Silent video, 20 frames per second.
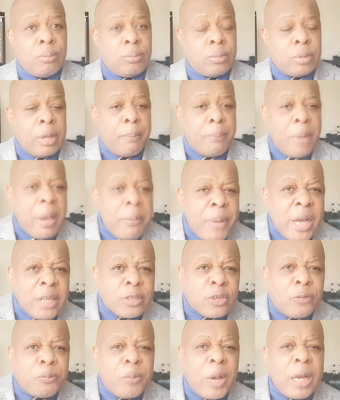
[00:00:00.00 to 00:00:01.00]
The
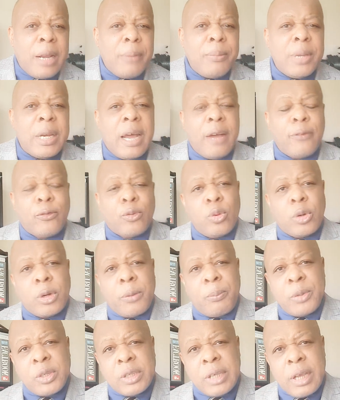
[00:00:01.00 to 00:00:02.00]
members of parliament have to
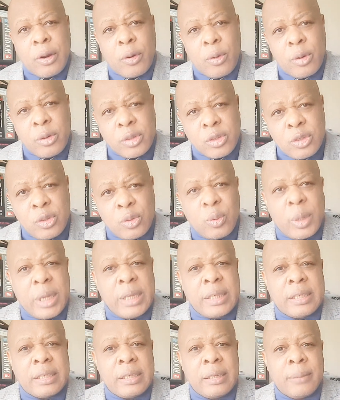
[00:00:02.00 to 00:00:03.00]
represent
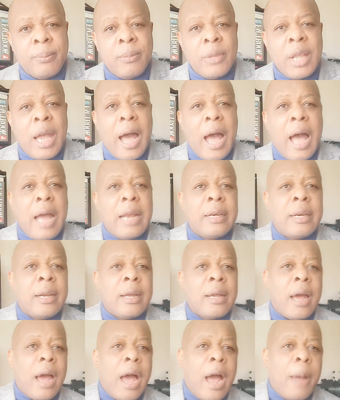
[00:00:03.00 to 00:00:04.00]
constituency.
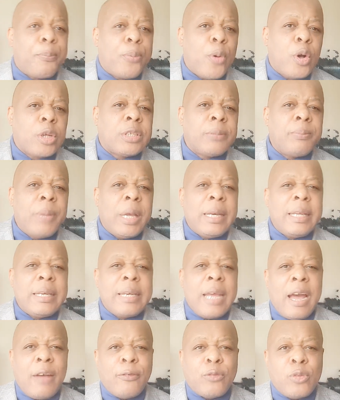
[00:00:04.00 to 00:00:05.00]
And approximately,
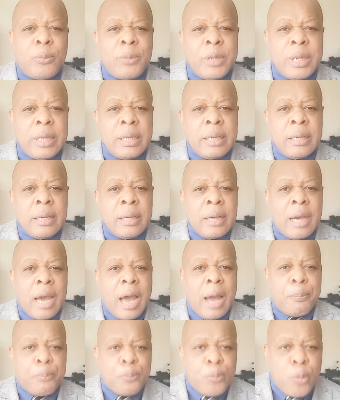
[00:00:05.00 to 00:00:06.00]
they have to be
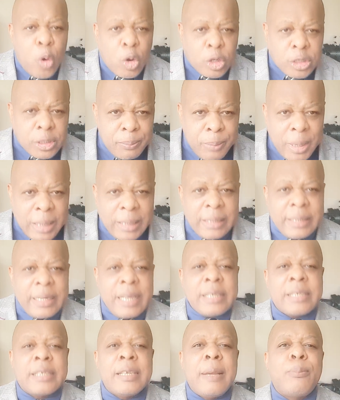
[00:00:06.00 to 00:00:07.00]
approximately
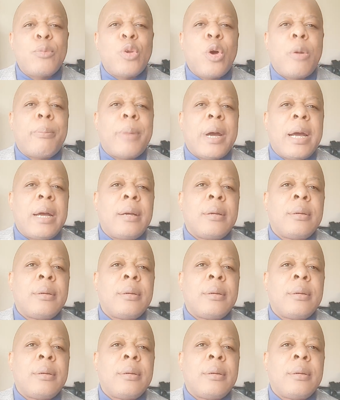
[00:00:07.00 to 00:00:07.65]
the same number.